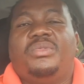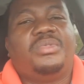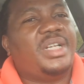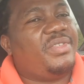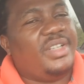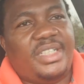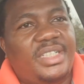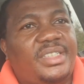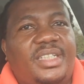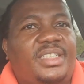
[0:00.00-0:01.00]
whatever it
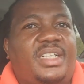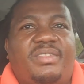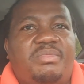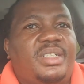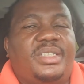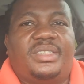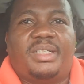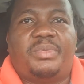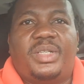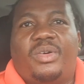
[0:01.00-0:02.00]
is that the government is
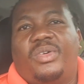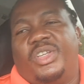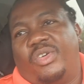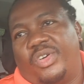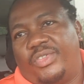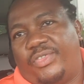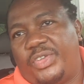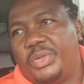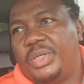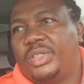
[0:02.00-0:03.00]
subsidizing, or on
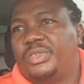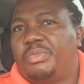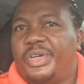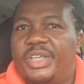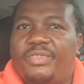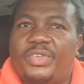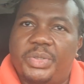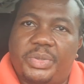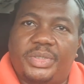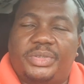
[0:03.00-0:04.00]
fuel, to bring
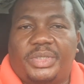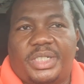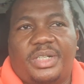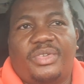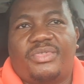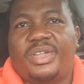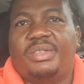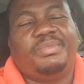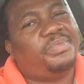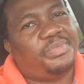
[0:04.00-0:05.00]
fuel to the
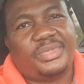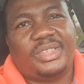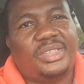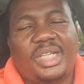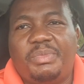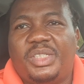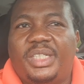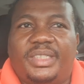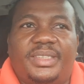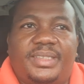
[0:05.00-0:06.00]
country.
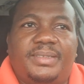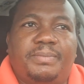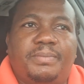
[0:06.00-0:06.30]
Subsidies.